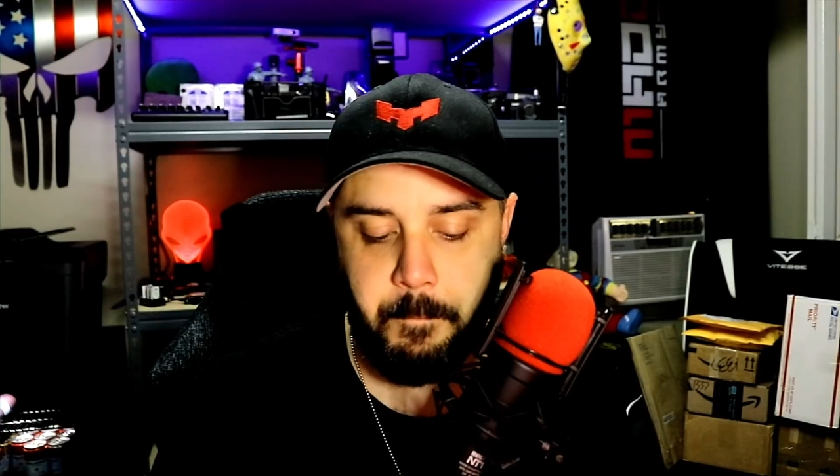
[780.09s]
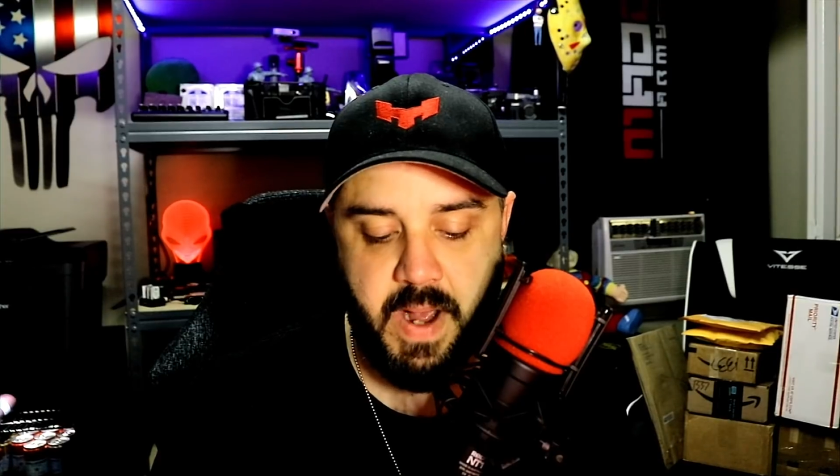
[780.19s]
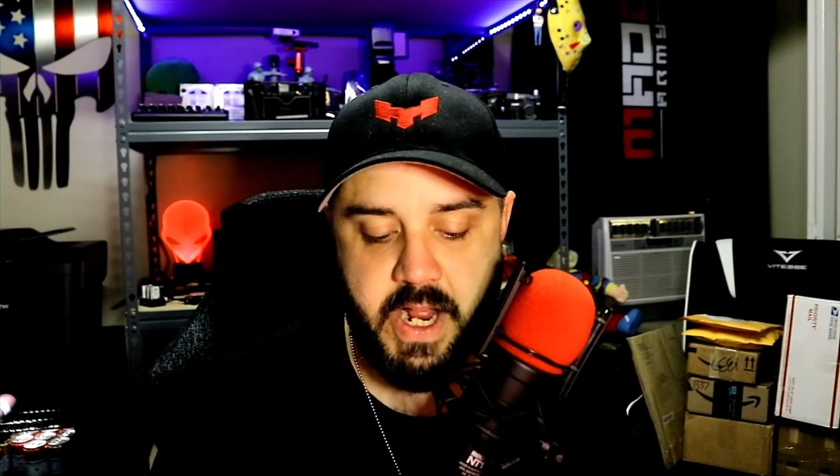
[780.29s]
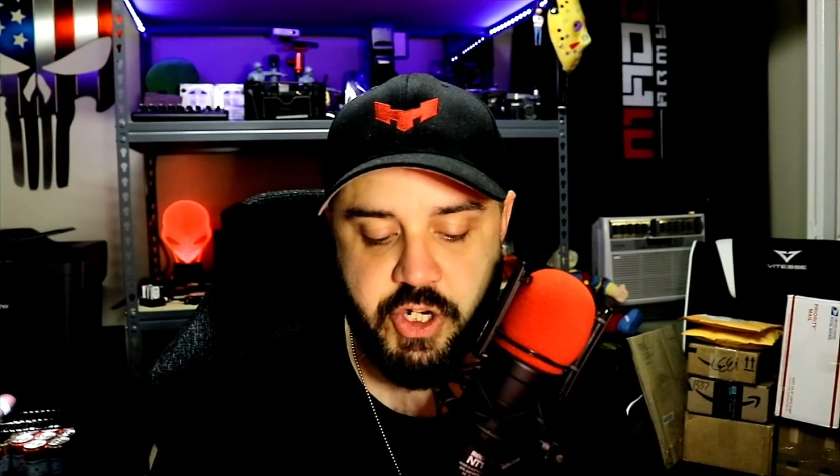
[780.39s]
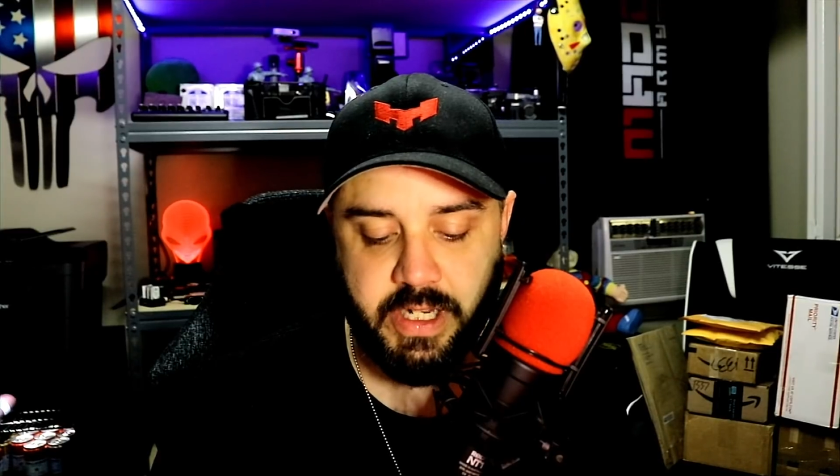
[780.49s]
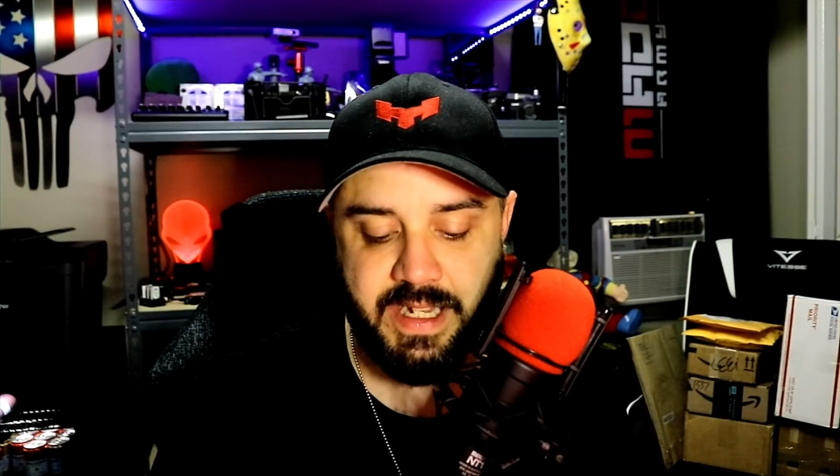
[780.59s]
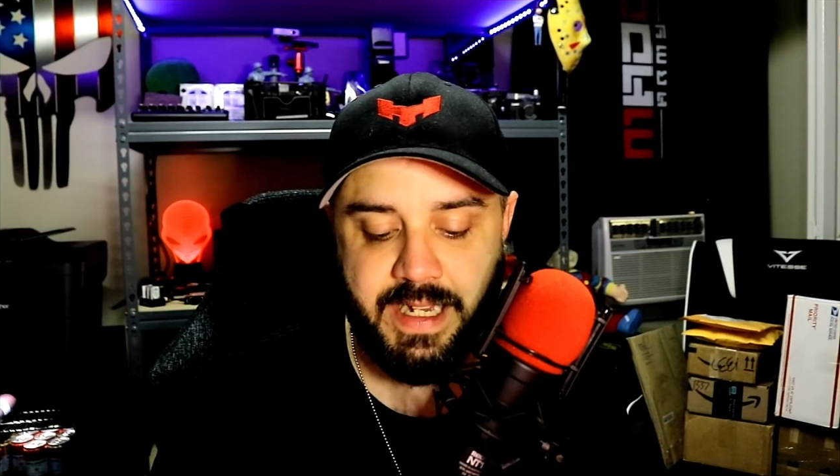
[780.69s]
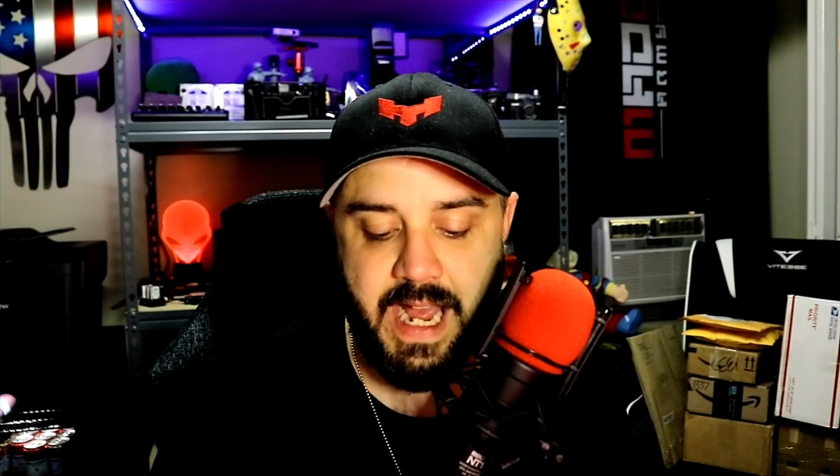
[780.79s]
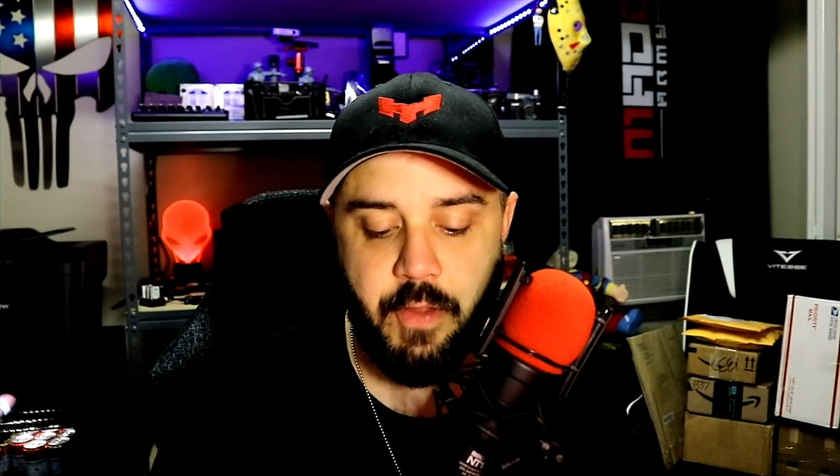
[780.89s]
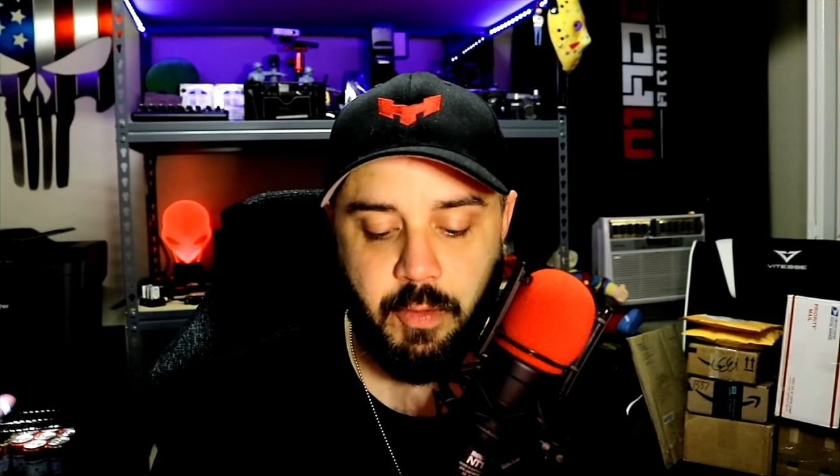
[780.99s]
Magic the
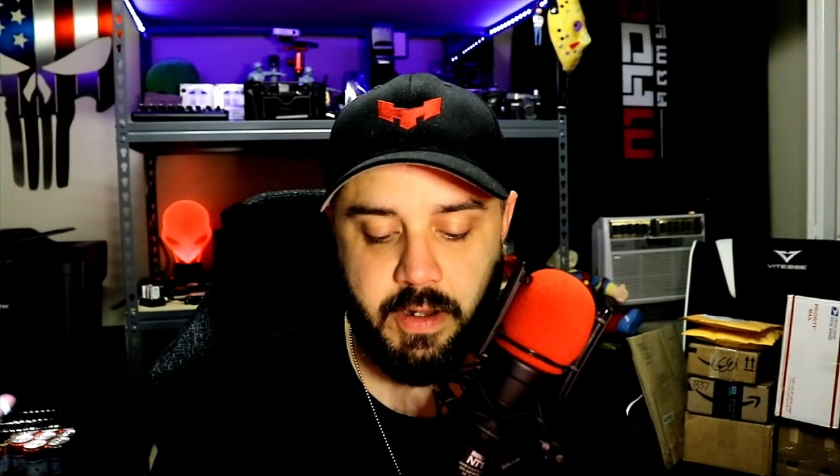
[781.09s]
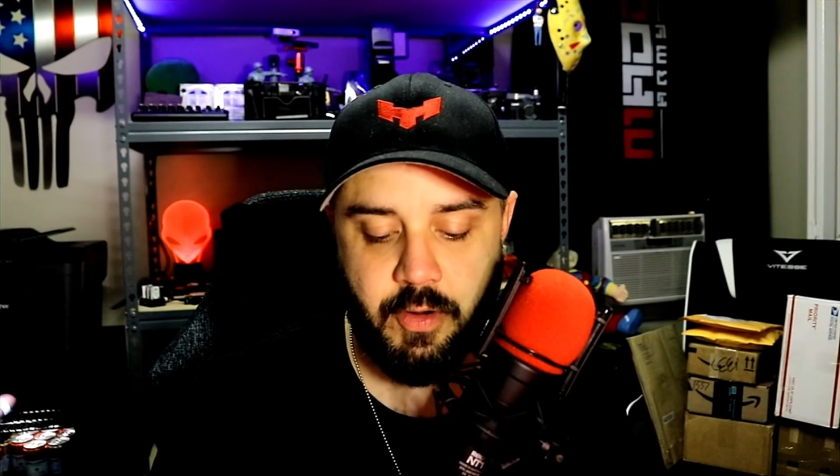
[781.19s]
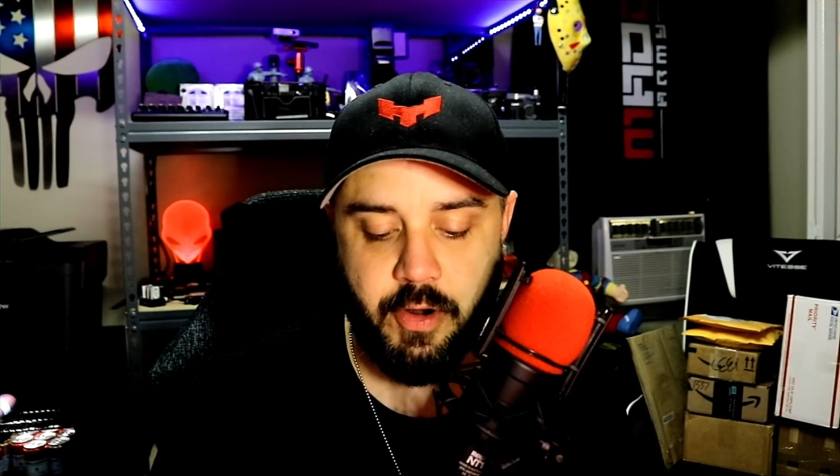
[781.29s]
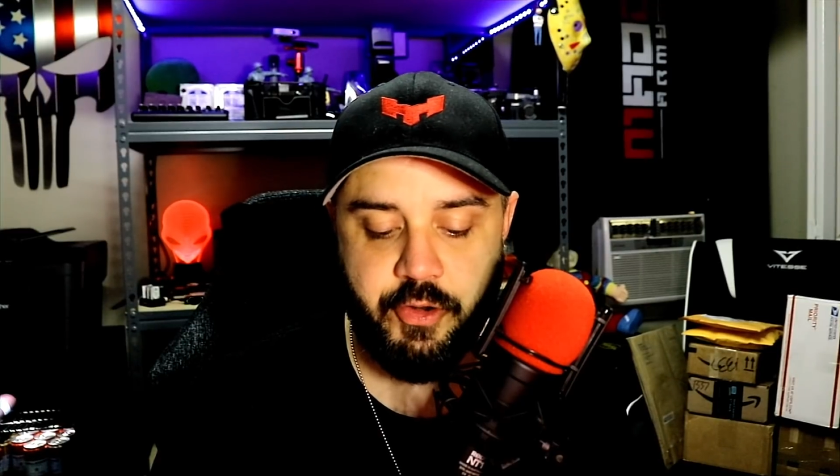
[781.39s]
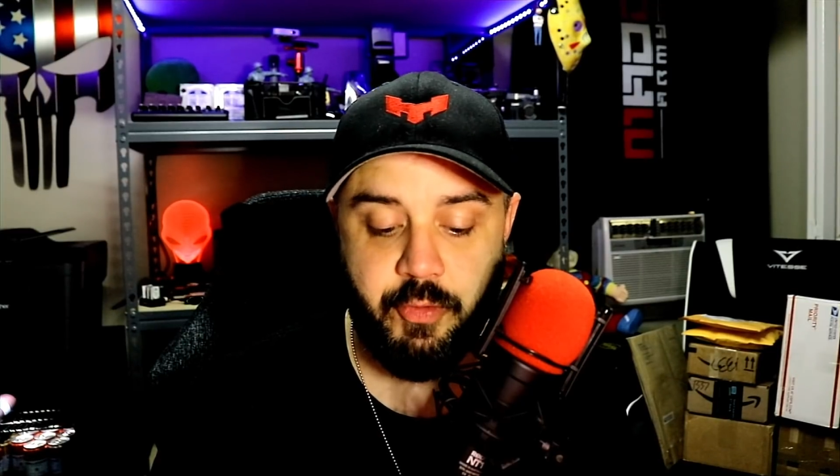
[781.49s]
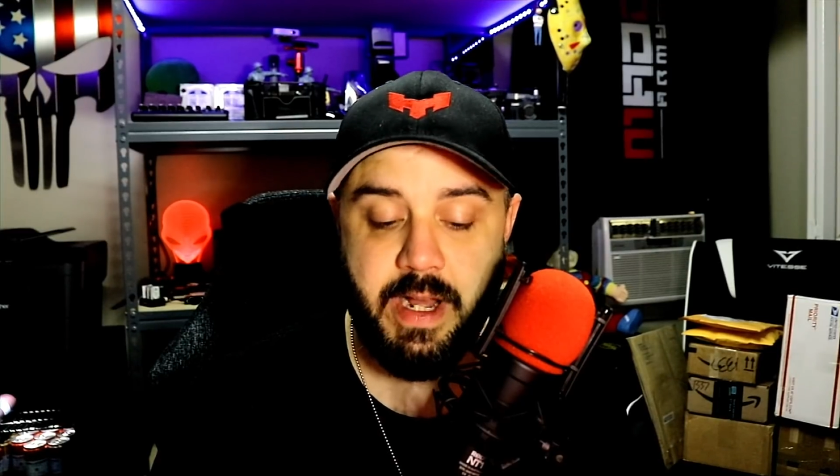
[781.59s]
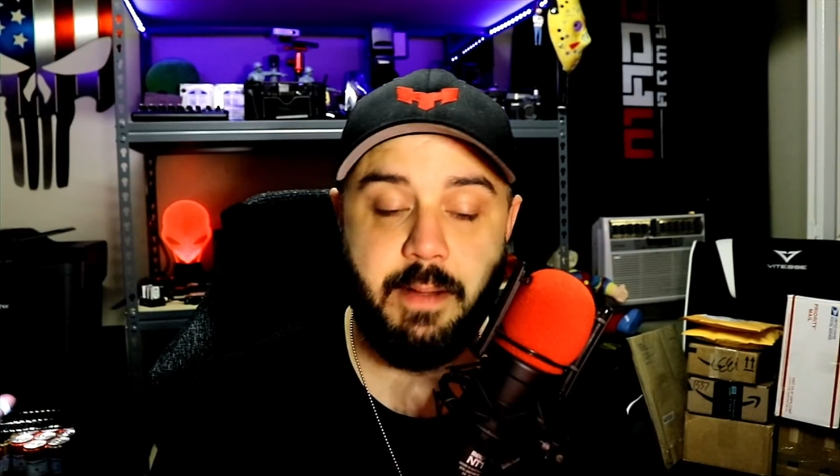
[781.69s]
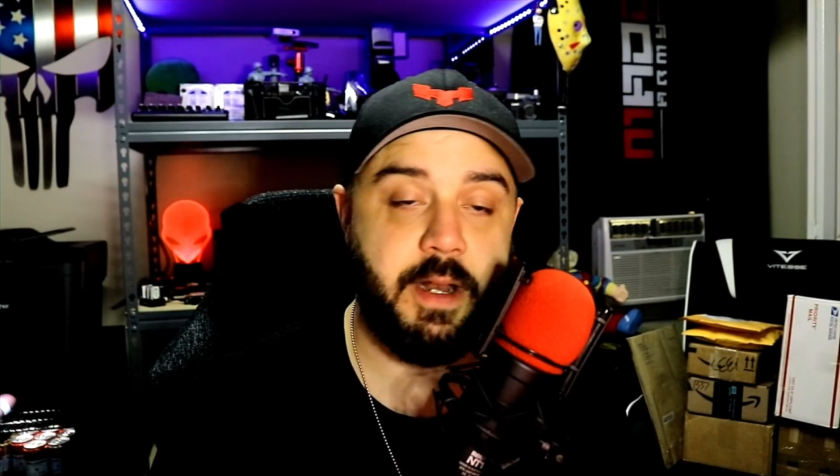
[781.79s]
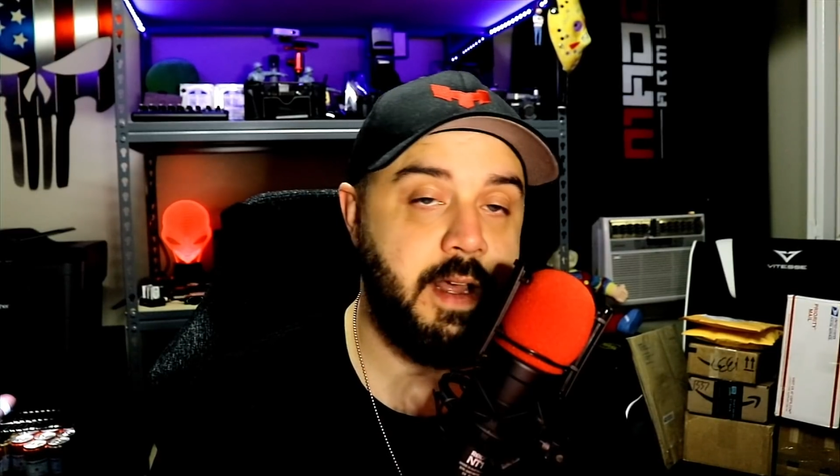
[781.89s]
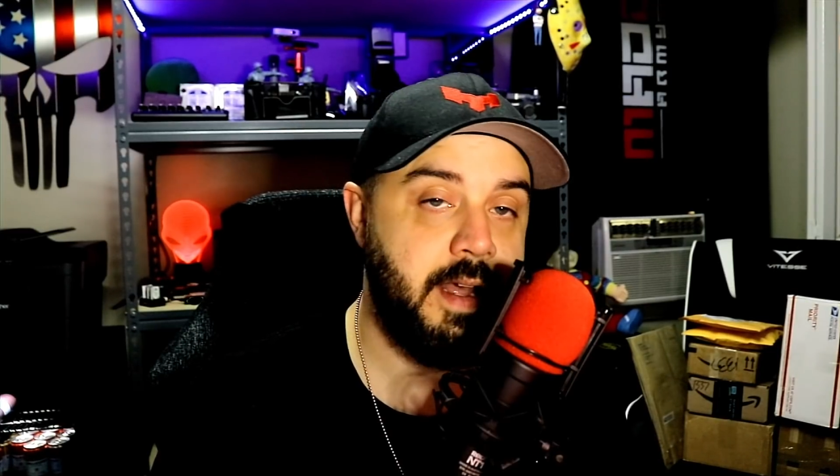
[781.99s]
Gathering cards, you
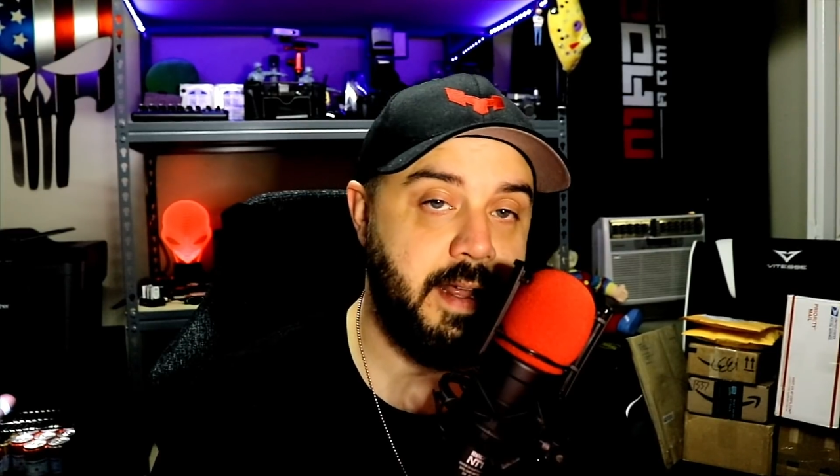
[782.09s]
name it.